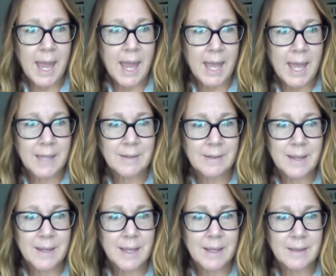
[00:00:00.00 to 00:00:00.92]
And
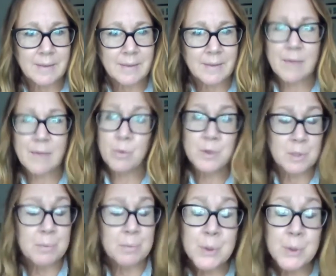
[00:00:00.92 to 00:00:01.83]
it
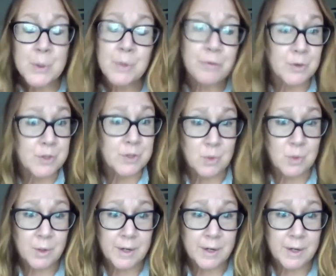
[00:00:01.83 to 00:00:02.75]
was a beautiful
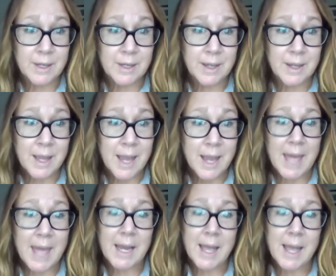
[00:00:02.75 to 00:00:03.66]
story.
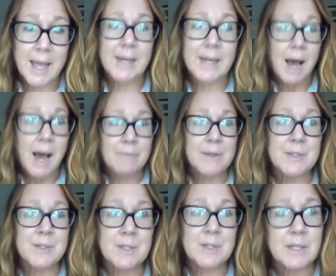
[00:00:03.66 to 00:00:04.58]
And, and
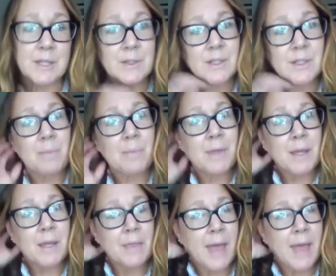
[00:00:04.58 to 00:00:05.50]
obviously, it's
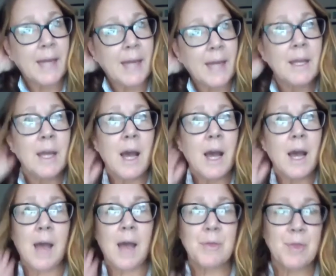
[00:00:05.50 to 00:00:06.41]
something that
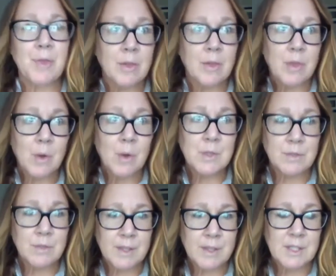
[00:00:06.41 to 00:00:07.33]
I think those
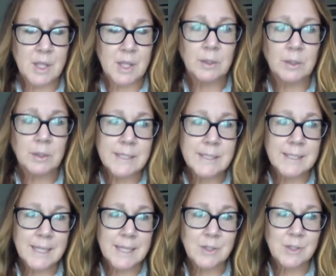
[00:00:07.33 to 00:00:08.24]
of us that are
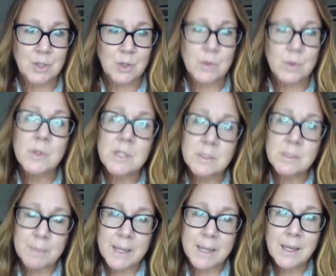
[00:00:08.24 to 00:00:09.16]
listening to you
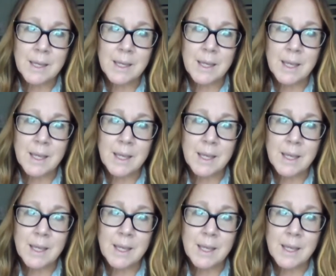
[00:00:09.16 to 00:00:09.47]
speak,